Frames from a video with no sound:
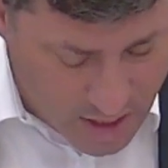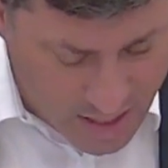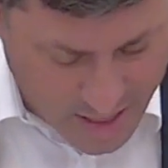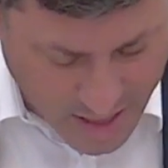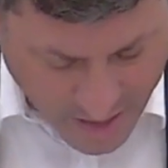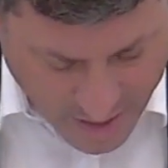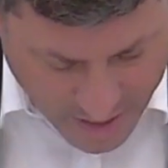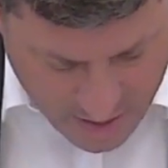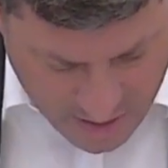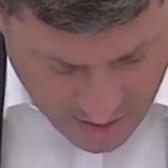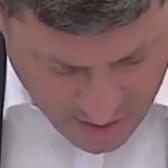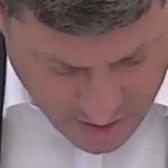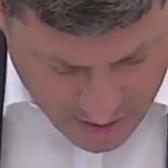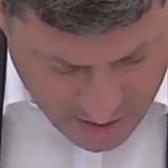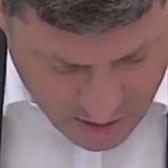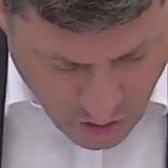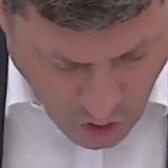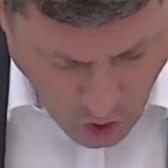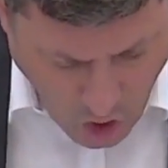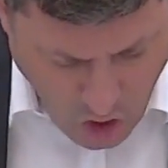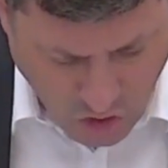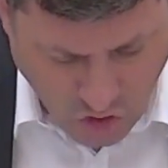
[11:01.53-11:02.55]
then it
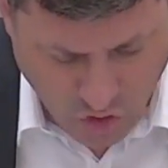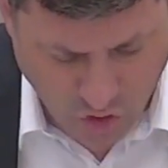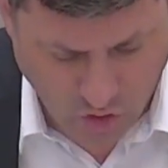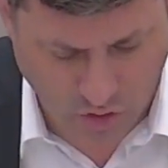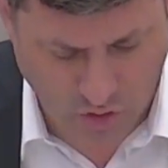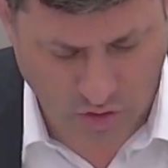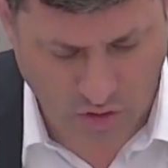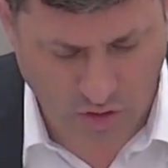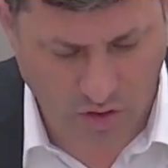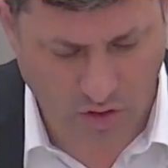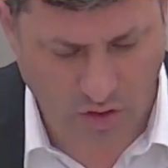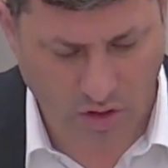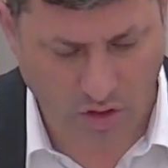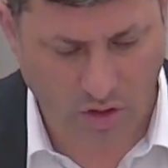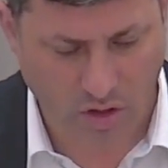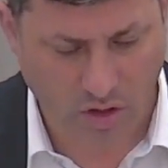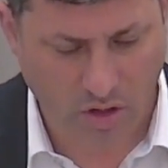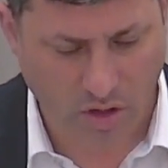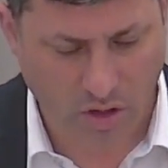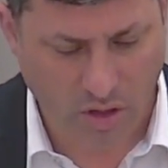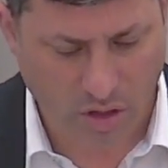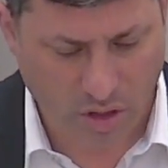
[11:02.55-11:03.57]
is asr.
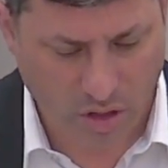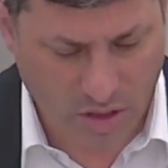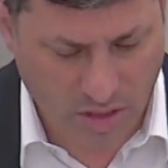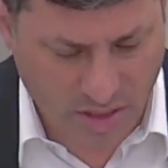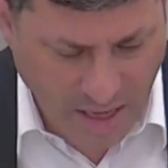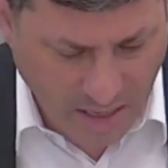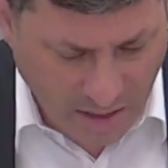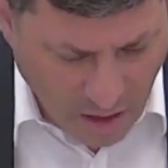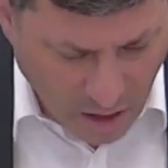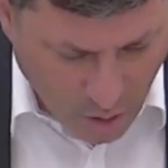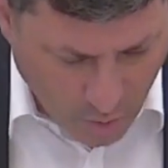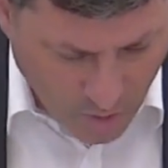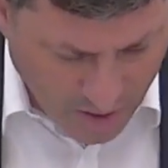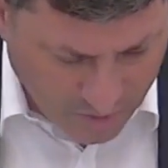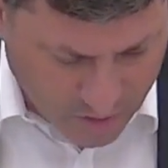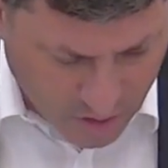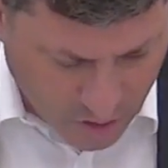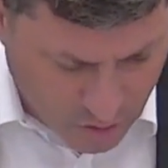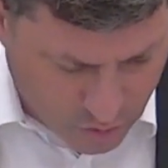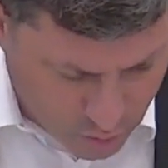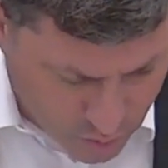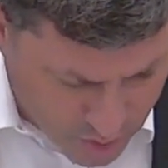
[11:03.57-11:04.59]
This is the halacha we have
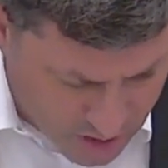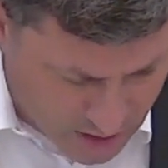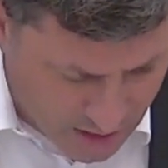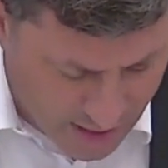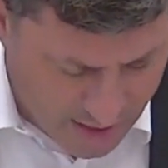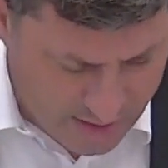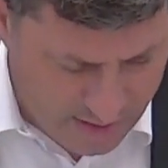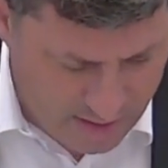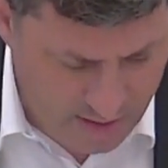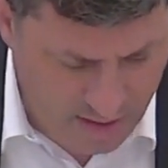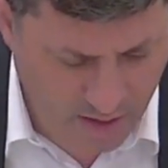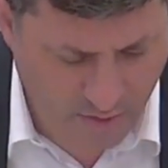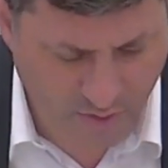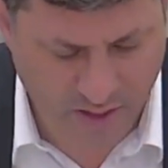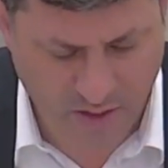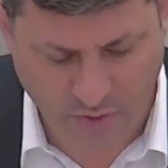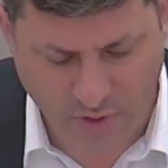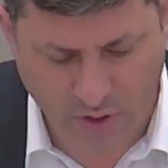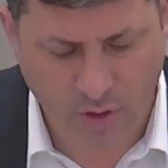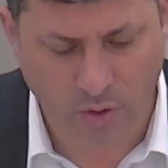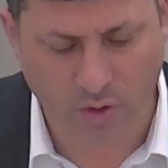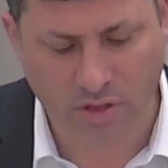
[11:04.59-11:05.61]
to realize. If
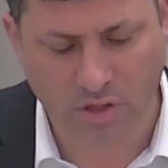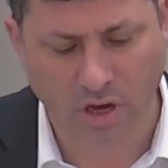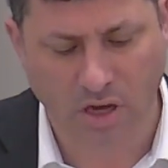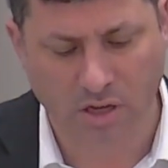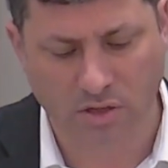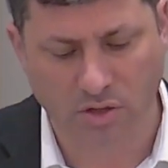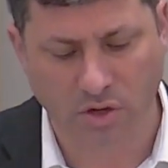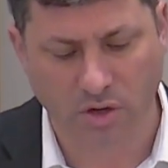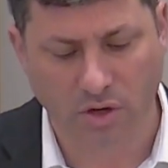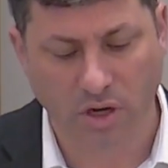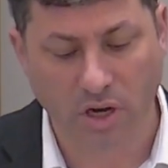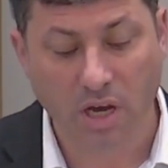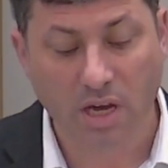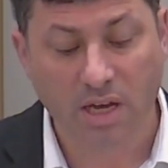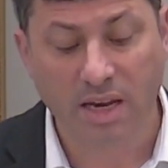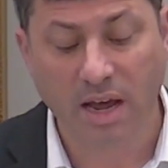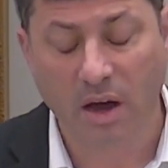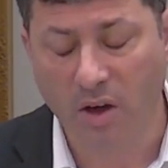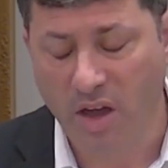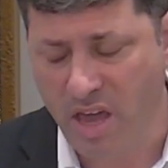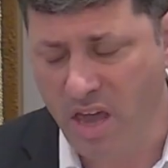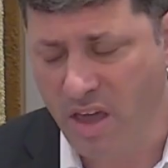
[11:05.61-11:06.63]
it's for you, it's asr.
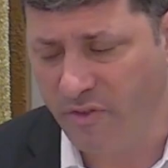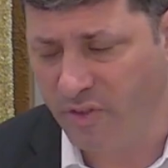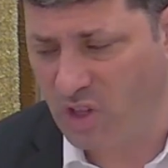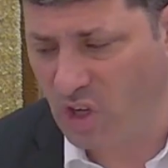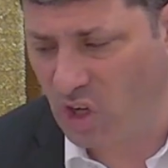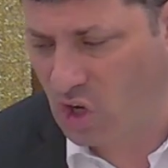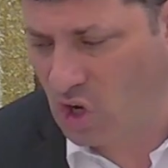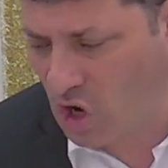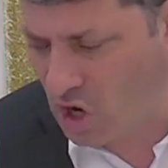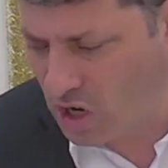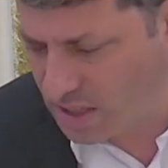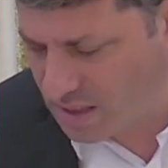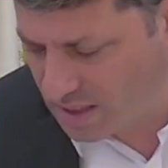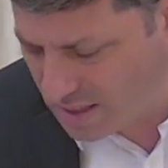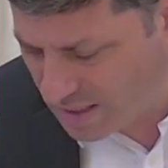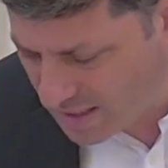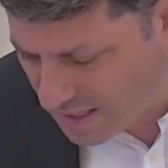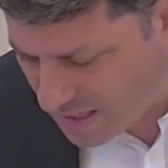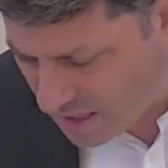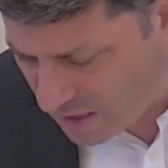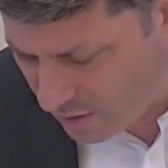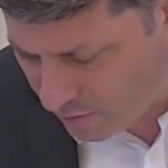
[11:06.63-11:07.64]
Now, if the guy
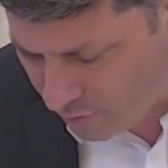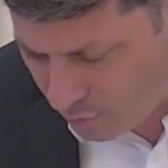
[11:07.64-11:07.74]
lit it